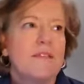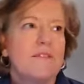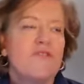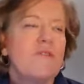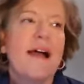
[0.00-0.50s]

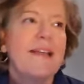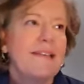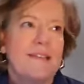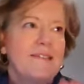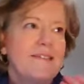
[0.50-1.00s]

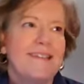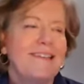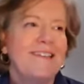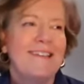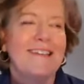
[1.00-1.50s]
striding
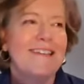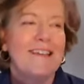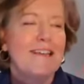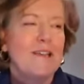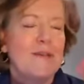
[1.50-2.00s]

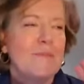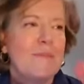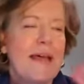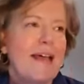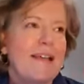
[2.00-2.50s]

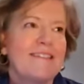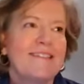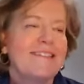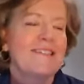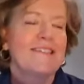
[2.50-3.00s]

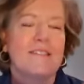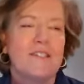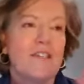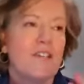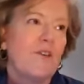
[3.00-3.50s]
past
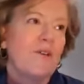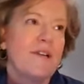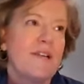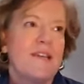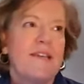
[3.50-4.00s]

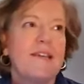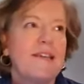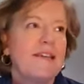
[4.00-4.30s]
security,